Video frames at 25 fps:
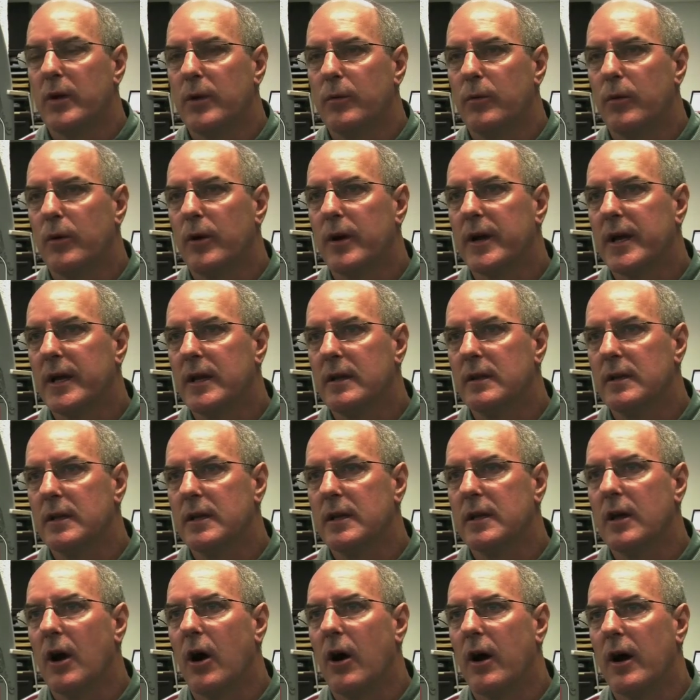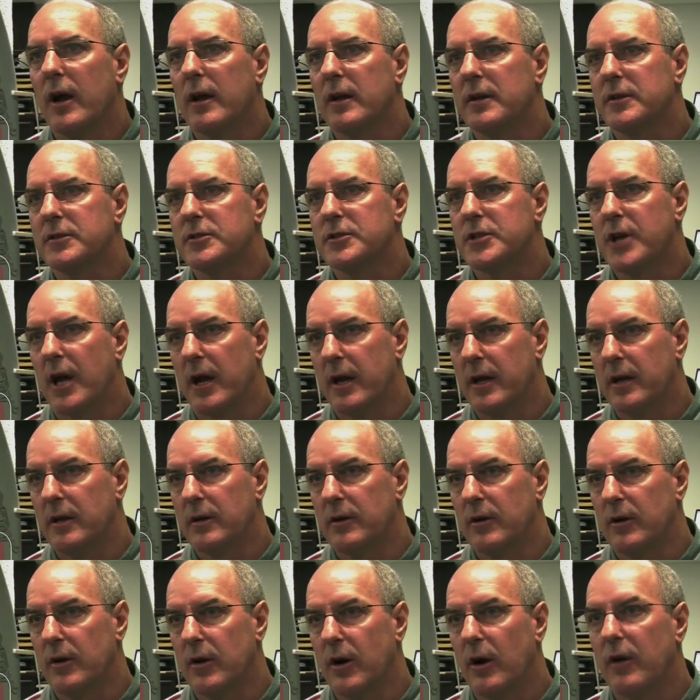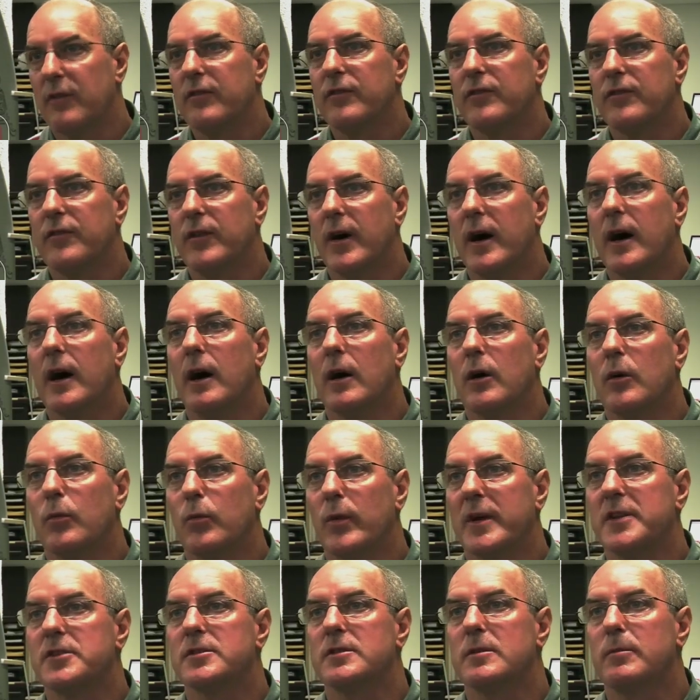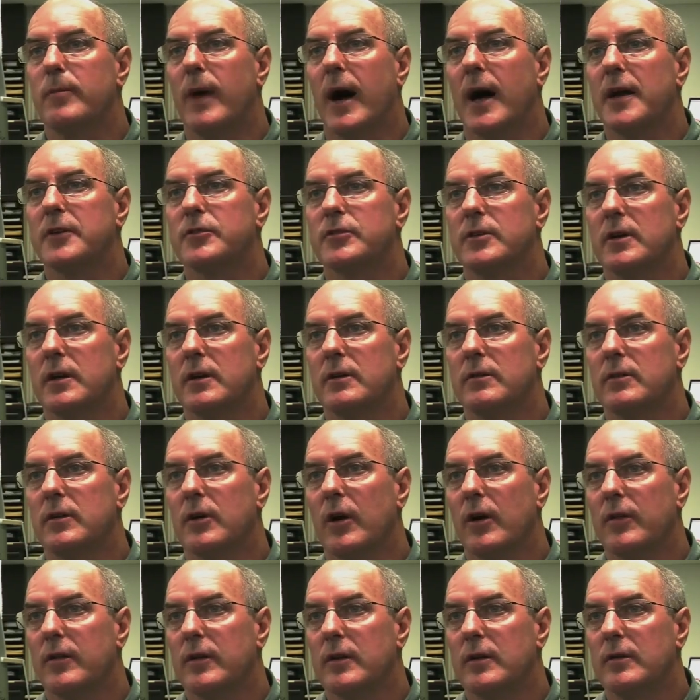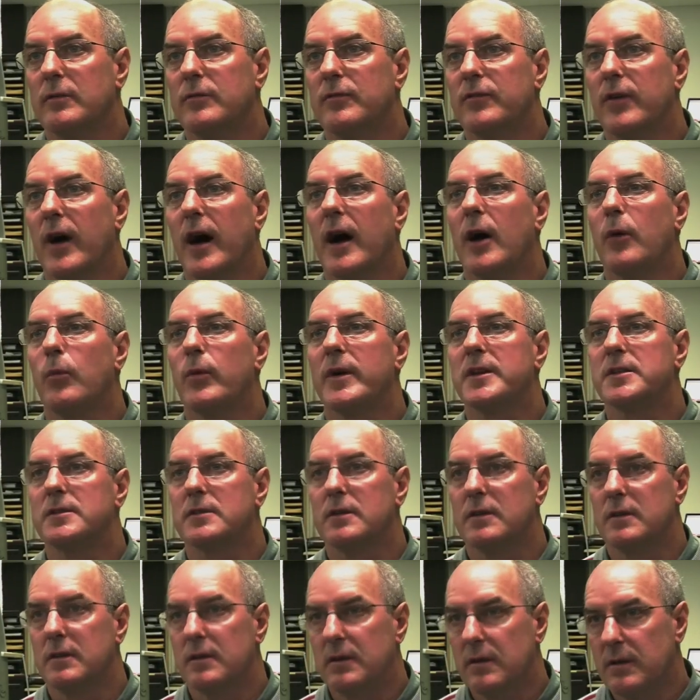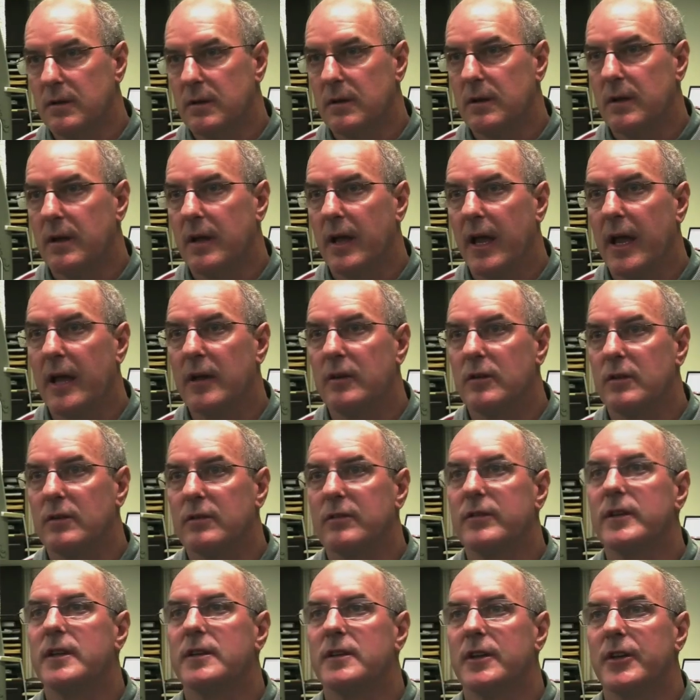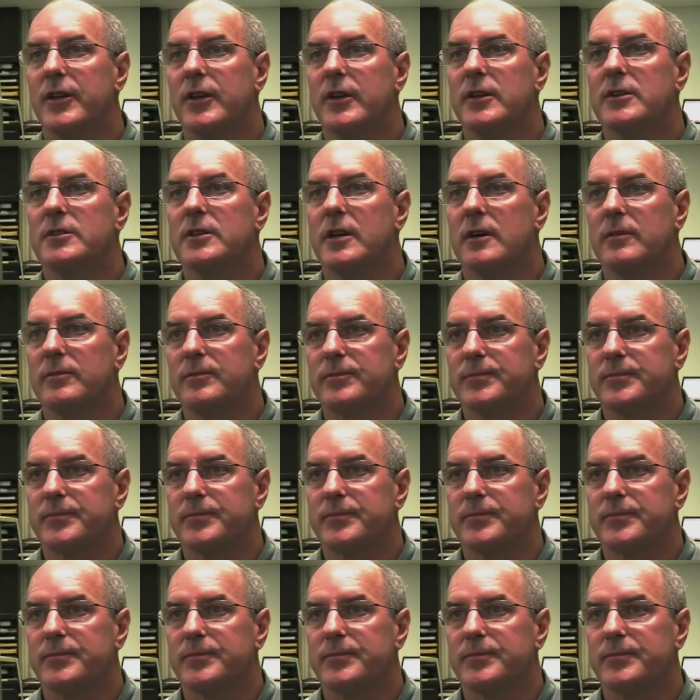we work in the island chain off West Sumatra on the far western end of Indonesia.